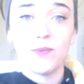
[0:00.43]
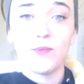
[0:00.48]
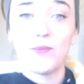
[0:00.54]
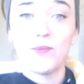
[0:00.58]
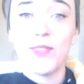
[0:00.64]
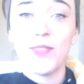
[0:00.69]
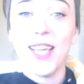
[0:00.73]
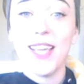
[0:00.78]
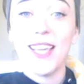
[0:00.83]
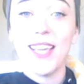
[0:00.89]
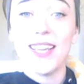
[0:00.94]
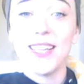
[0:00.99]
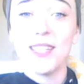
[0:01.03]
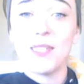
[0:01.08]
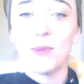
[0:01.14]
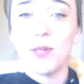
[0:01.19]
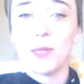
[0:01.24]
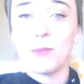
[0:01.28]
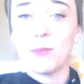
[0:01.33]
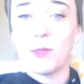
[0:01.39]
Hey guys,
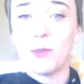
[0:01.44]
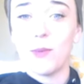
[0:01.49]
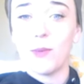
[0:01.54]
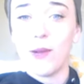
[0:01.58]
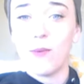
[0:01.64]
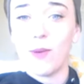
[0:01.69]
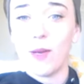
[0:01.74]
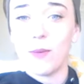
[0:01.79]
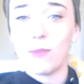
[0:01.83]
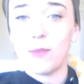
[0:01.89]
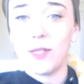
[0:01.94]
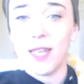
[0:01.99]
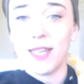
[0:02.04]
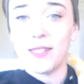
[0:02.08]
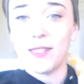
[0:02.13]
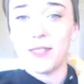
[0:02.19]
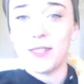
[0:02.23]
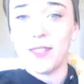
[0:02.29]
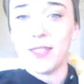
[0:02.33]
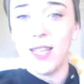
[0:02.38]
welcome to Wright
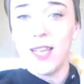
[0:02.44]
Reptiles.